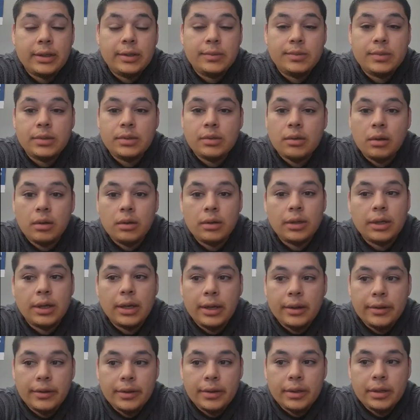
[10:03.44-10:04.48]
keeps us all
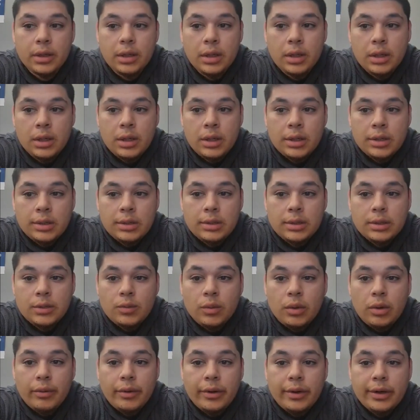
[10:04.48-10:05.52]
together. Since
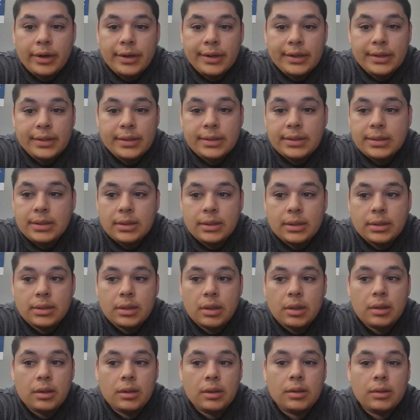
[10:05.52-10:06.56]
we were kids, it's
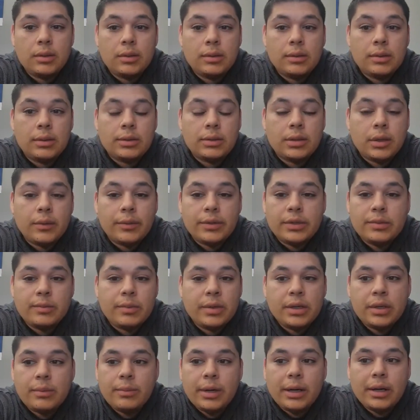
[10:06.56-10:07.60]
all it's always been
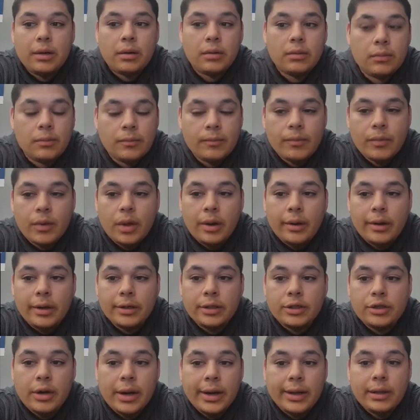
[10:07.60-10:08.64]
about our
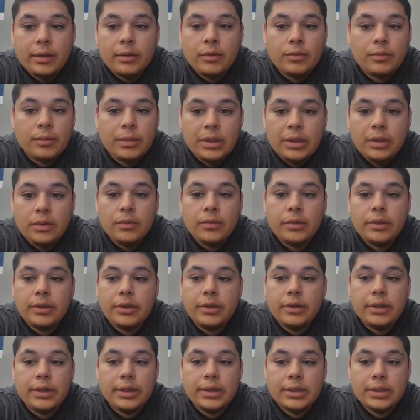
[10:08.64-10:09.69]
triangle, me, you, and
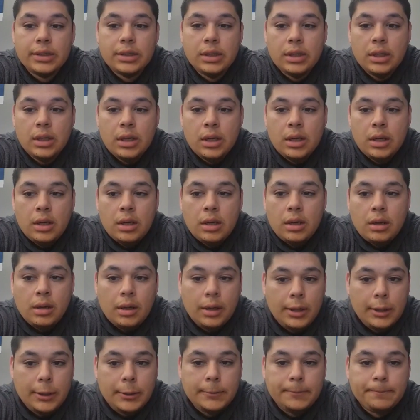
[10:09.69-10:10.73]
Chris.
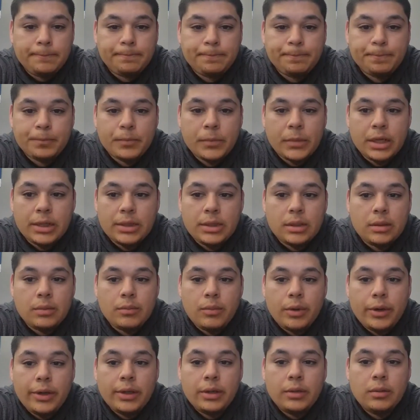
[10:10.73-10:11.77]
Um, it's
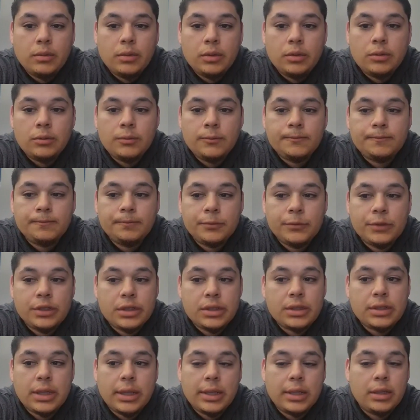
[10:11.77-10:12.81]
unbreakable,
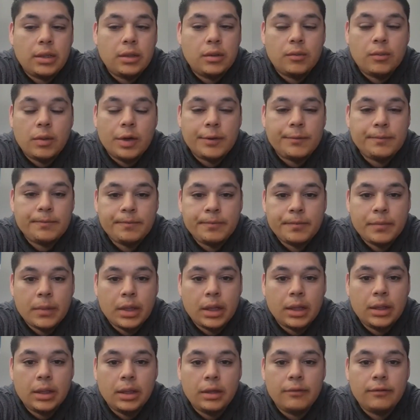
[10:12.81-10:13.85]
just like you, Mom. I
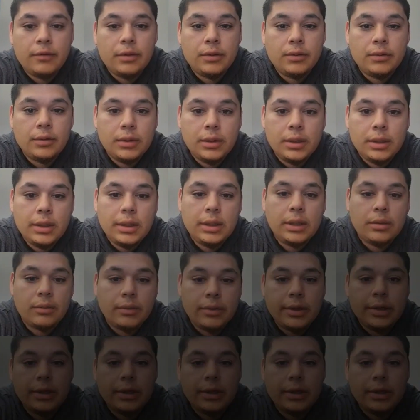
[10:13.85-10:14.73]
love you, and we're